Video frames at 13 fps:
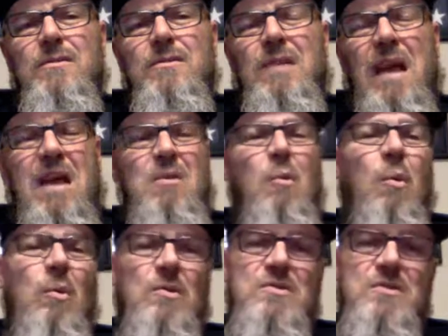I had
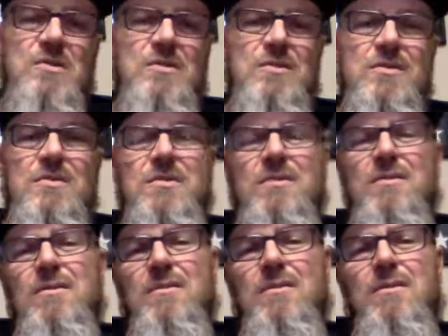horses.
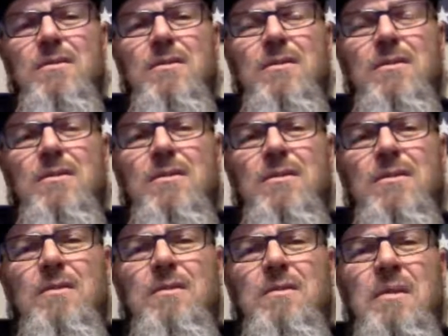
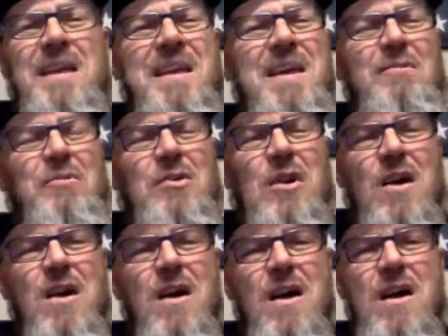I didn't have
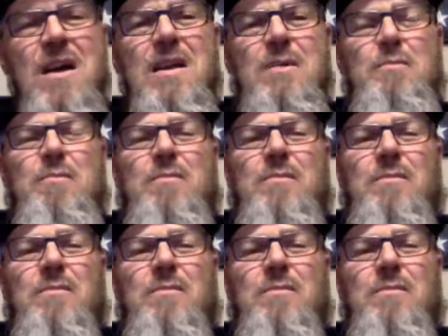time.